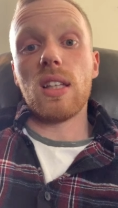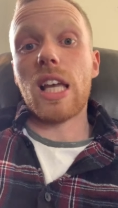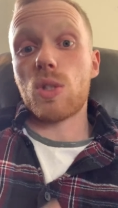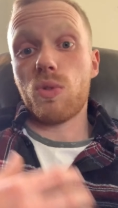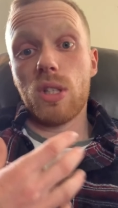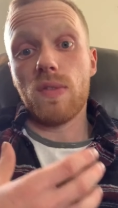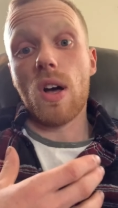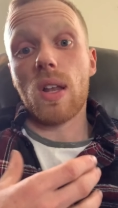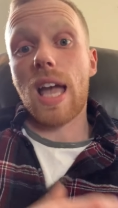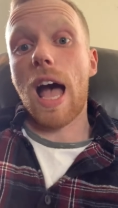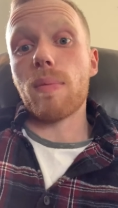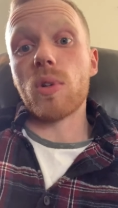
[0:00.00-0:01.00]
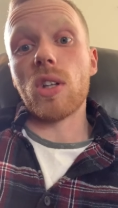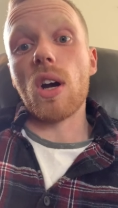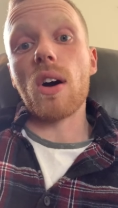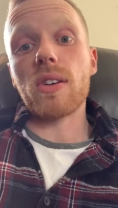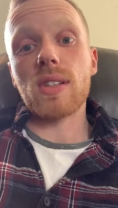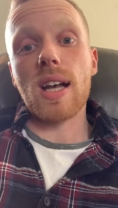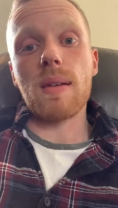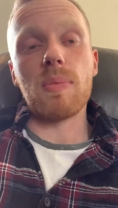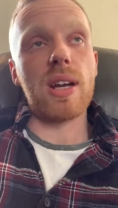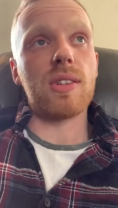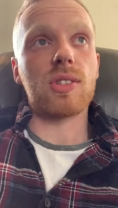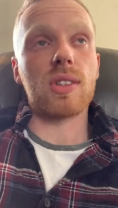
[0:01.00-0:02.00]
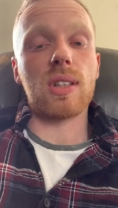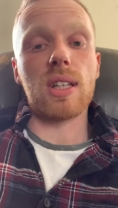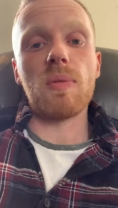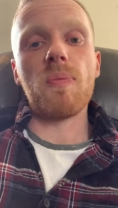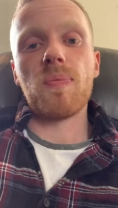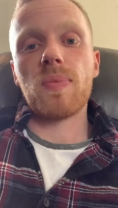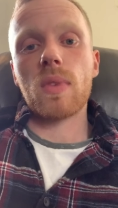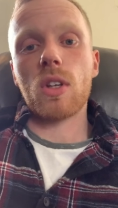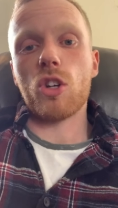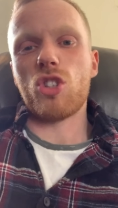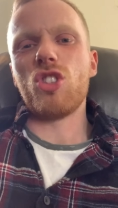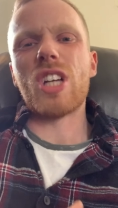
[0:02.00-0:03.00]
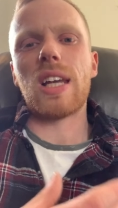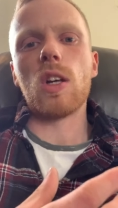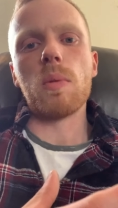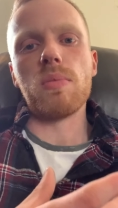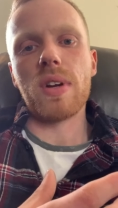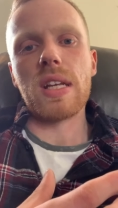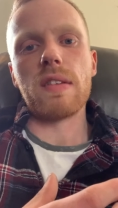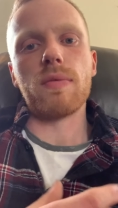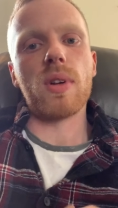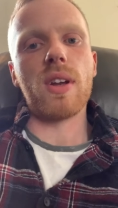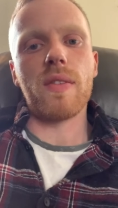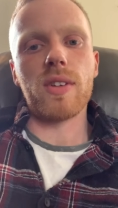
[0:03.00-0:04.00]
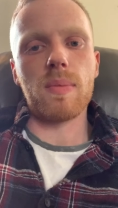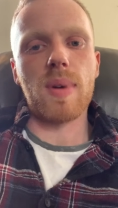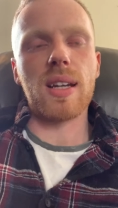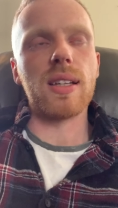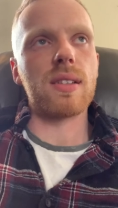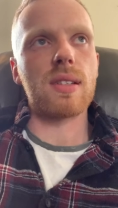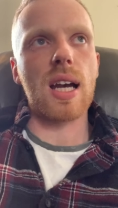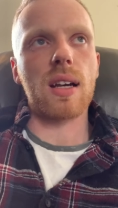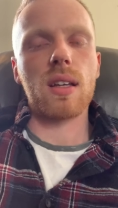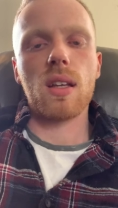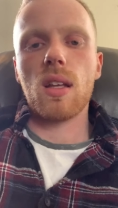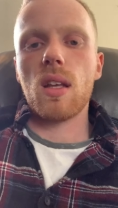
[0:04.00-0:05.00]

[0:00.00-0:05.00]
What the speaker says: gets rid of all carbon dioxide basically, because you shallow breathe when you're having a panic attack.